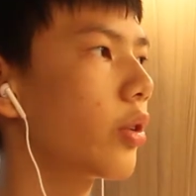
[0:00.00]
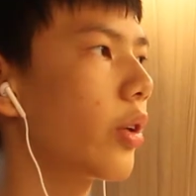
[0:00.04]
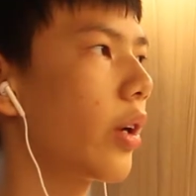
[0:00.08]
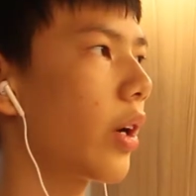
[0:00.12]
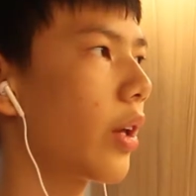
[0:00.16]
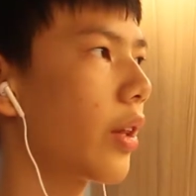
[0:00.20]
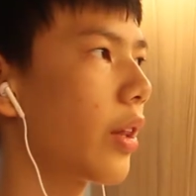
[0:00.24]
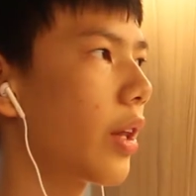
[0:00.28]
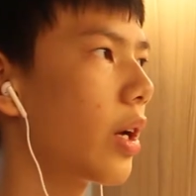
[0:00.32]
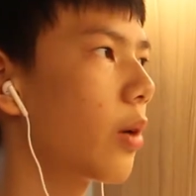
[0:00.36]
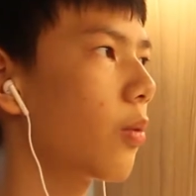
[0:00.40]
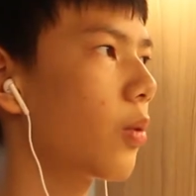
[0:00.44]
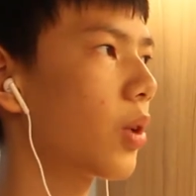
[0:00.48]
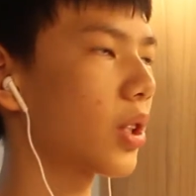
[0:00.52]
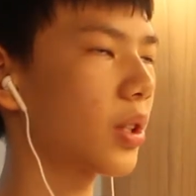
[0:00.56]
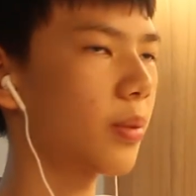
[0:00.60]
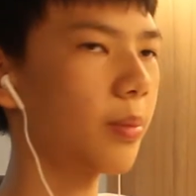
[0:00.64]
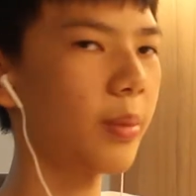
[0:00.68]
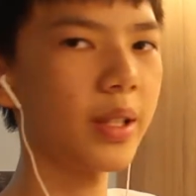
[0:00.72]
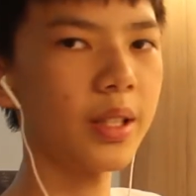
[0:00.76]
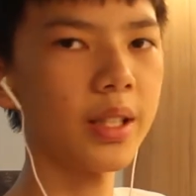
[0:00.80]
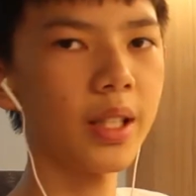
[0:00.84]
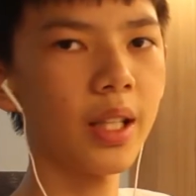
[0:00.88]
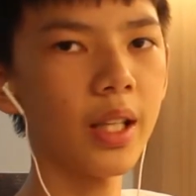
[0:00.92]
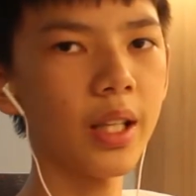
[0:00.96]
yeah, that was
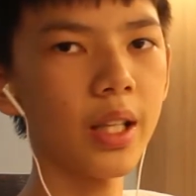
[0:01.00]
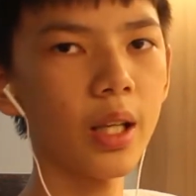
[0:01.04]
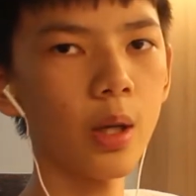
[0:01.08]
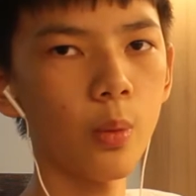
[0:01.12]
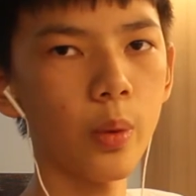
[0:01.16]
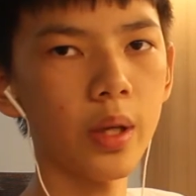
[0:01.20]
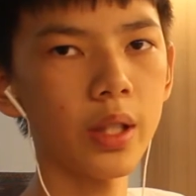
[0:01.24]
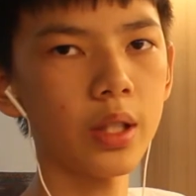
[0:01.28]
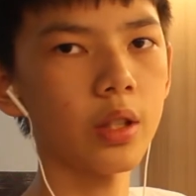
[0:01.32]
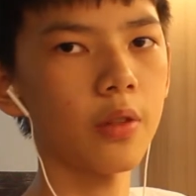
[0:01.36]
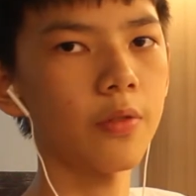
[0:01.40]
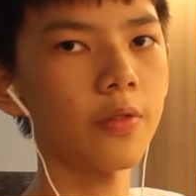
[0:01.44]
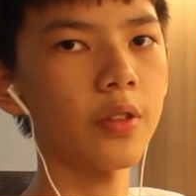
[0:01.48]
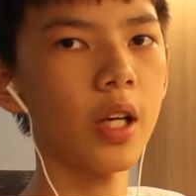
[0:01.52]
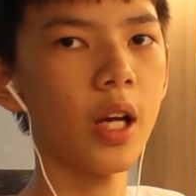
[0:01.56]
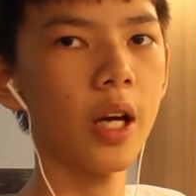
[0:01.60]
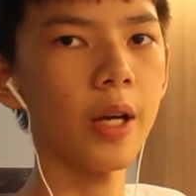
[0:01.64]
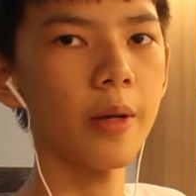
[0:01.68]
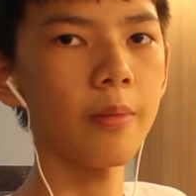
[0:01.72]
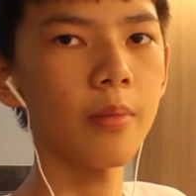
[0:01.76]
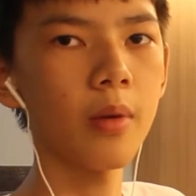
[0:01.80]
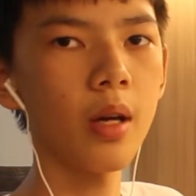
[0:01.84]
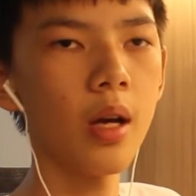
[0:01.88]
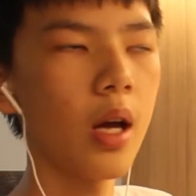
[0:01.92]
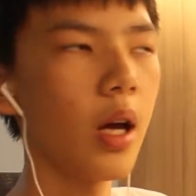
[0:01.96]
basically a waste of
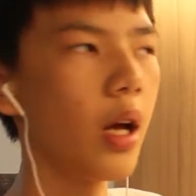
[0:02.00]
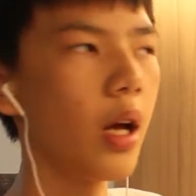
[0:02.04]
time.